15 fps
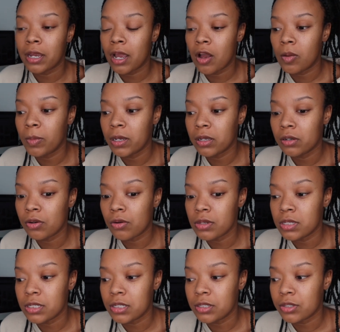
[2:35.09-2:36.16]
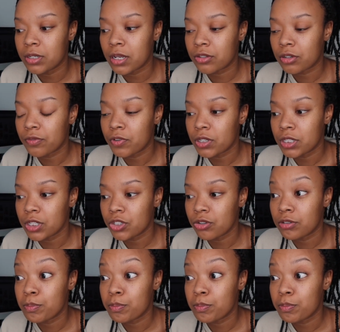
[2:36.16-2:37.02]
how am I going to go to the teacher and ask her for a tissue?